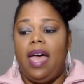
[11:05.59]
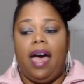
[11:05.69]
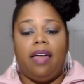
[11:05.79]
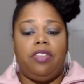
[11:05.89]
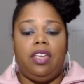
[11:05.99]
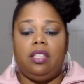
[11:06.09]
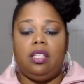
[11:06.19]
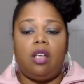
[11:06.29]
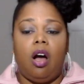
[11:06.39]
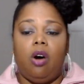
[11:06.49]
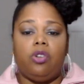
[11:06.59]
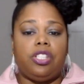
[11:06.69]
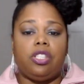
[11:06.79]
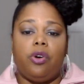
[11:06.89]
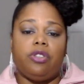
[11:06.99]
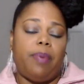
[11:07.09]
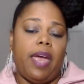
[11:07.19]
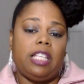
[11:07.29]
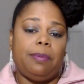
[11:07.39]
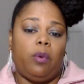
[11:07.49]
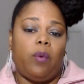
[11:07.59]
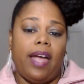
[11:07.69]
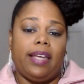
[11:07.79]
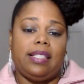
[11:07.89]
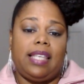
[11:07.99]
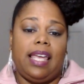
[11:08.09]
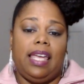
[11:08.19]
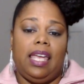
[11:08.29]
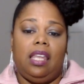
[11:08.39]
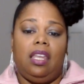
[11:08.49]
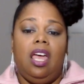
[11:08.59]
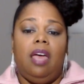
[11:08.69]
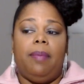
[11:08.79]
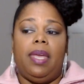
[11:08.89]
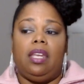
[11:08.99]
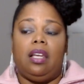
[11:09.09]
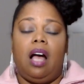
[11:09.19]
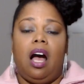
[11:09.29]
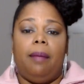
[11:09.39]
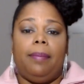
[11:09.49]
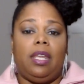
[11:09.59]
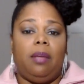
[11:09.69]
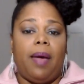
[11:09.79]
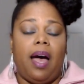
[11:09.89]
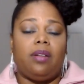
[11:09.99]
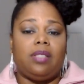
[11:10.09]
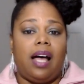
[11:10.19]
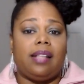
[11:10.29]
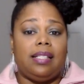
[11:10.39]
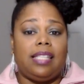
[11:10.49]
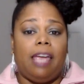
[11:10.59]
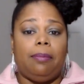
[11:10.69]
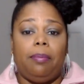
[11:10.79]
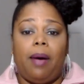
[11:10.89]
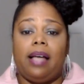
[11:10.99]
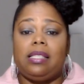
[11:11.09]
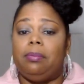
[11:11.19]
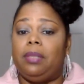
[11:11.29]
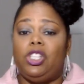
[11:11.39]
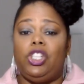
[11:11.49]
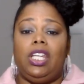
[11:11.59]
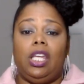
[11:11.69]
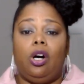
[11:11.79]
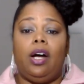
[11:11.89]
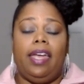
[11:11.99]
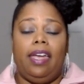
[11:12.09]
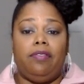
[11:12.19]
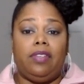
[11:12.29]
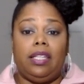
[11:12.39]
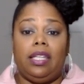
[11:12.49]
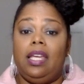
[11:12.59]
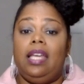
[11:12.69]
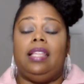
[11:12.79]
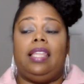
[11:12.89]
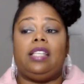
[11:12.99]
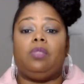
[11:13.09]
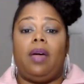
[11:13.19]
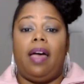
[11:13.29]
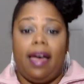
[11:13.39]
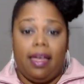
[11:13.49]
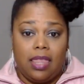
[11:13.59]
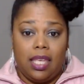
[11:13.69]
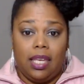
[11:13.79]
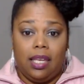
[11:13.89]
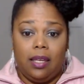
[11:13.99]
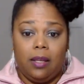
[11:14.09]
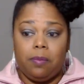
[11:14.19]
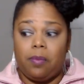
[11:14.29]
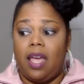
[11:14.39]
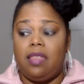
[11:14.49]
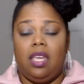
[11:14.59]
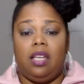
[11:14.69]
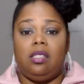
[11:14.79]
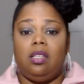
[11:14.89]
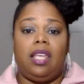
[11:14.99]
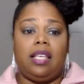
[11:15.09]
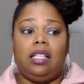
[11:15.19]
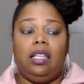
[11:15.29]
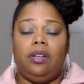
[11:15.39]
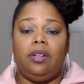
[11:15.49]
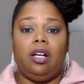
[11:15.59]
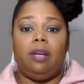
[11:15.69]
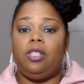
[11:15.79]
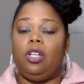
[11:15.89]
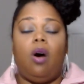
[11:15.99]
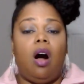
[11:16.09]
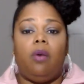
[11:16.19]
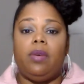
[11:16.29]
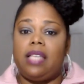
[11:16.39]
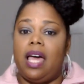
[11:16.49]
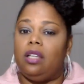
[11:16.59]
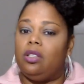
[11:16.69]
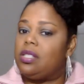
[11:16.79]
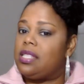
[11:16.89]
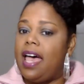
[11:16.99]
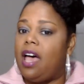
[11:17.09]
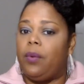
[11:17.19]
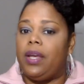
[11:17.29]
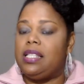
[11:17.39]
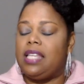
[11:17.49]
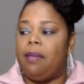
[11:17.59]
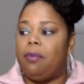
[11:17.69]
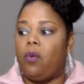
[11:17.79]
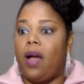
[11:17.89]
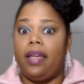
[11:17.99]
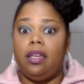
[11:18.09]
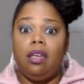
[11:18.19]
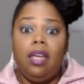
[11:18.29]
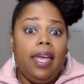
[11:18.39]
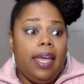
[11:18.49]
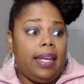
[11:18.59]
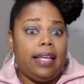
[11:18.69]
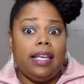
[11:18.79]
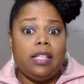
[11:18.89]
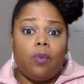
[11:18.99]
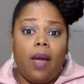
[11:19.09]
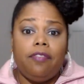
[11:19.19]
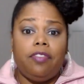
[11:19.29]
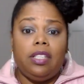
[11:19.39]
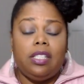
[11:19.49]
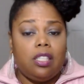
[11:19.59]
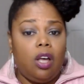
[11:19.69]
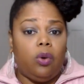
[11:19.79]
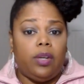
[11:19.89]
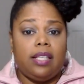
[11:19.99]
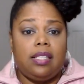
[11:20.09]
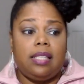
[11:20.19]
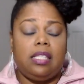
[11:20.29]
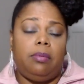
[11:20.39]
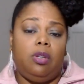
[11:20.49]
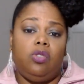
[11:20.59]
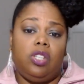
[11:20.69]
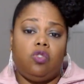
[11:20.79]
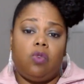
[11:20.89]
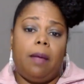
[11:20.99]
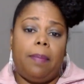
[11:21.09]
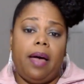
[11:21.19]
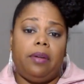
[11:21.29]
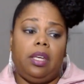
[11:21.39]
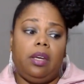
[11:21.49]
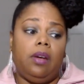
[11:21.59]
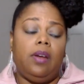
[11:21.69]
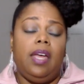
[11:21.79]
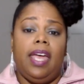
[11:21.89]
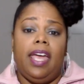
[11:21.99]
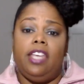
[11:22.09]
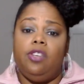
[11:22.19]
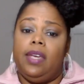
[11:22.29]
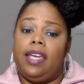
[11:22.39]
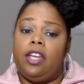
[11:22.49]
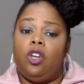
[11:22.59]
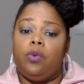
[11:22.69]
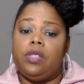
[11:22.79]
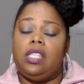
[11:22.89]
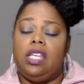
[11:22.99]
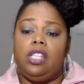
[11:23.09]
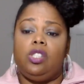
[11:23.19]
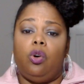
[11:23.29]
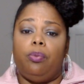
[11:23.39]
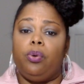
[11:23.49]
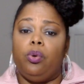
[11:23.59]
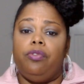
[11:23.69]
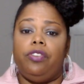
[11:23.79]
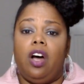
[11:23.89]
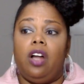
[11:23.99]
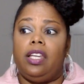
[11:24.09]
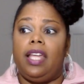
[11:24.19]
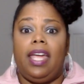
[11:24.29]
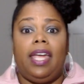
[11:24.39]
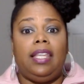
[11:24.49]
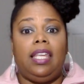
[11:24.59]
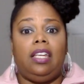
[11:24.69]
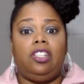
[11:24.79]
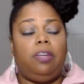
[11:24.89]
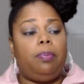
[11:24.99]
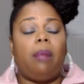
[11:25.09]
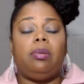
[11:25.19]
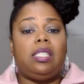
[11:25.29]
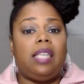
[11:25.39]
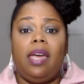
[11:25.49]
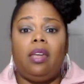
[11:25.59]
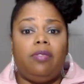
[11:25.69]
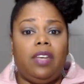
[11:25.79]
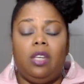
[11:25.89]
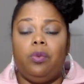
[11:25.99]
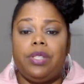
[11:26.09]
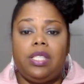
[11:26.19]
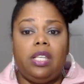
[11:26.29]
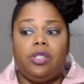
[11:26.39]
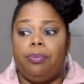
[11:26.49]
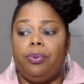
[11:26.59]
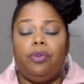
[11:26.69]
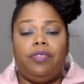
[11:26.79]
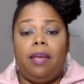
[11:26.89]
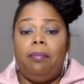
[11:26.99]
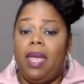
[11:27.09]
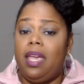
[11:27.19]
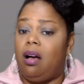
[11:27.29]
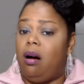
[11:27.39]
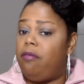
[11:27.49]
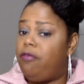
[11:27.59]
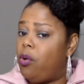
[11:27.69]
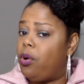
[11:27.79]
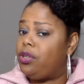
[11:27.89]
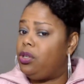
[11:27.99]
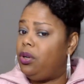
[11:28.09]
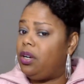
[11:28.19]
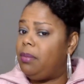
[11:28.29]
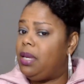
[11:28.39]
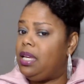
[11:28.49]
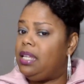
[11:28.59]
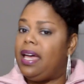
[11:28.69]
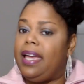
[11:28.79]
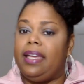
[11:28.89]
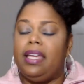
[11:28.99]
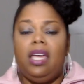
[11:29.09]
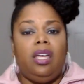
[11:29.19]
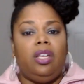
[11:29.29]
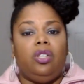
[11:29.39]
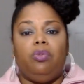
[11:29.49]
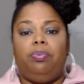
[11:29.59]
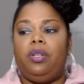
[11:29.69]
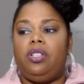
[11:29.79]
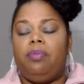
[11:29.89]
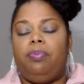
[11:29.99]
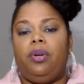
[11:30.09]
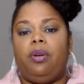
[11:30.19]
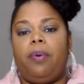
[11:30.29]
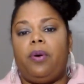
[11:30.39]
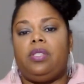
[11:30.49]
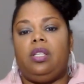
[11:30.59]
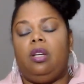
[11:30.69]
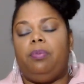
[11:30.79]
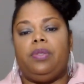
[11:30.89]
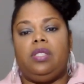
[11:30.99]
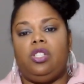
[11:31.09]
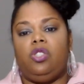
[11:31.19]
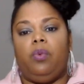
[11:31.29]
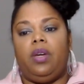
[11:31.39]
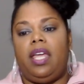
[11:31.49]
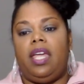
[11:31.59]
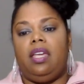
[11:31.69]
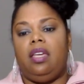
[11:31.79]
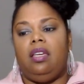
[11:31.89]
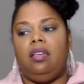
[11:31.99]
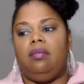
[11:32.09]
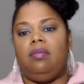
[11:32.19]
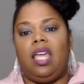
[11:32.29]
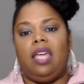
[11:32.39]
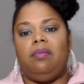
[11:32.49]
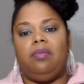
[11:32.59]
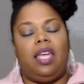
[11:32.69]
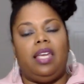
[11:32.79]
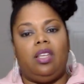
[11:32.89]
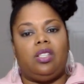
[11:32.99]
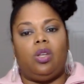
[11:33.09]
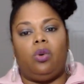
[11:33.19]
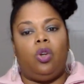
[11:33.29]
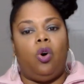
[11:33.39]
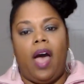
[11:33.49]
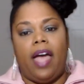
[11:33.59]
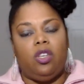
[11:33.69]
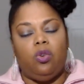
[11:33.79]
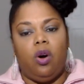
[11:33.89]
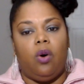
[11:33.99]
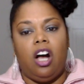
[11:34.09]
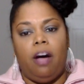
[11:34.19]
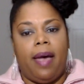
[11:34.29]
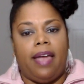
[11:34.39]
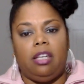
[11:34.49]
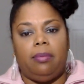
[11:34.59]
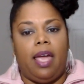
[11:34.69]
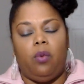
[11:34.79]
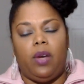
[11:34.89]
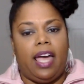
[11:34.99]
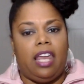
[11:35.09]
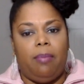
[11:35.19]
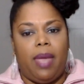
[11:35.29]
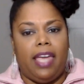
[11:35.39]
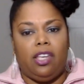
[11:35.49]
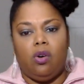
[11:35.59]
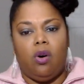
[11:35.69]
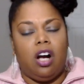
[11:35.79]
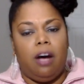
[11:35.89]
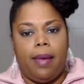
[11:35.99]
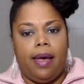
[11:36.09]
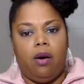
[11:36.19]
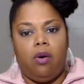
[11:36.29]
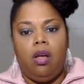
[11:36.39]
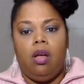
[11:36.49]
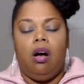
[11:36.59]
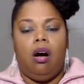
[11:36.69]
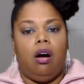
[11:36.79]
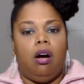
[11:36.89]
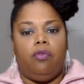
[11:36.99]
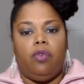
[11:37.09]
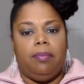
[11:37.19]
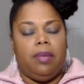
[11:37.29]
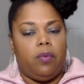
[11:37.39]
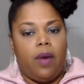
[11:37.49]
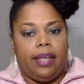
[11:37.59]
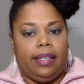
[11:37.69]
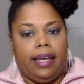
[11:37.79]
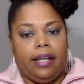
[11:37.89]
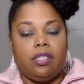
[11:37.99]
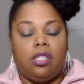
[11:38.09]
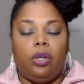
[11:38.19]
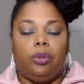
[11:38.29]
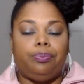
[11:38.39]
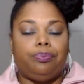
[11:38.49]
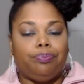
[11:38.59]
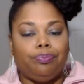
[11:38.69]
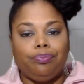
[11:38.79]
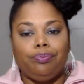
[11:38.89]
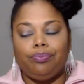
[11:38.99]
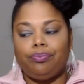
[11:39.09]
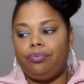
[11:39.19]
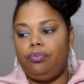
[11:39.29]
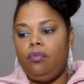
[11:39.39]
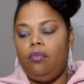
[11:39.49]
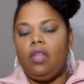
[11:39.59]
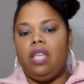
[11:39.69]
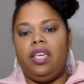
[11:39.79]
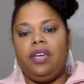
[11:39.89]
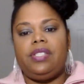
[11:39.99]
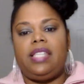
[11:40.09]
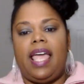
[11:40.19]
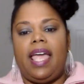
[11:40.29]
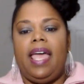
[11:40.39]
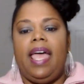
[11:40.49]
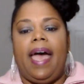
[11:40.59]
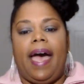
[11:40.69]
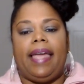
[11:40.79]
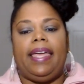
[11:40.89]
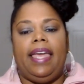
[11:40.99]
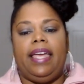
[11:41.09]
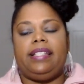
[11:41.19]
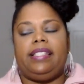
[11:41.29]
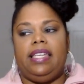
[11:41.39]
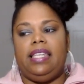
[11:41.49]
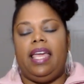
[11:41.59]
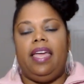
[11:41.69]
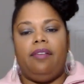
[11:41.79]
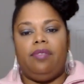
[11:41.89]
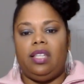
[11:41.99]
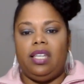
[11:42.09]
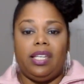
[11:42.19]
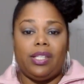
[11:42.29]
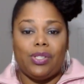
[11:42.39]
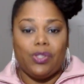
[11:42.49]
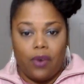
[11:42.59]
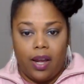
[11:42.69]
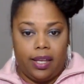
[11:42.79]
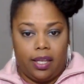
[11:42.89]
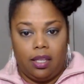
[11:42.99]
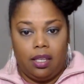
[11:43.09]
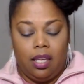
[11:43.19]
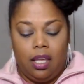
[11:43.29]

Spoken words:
I think this all just goes back to Mariah saying, making a comment about Dr. Damon possibly cheating on Heavenly. That's what I think. I think until that's cleared up, she's going to always kind of look sideways at Mariah. And I guess rightfully so. That's not something you just drop out there and you ain't got no receipts, no proof and all of that. And then she probably scared of any receipts or proof that may come forth. You know what I mean? Like, you put a person in a position where they just don't know how you're going to come at them. Like, what kind of bag you going to come out of with me right now? So there's that. I can see that Heavenly is trying.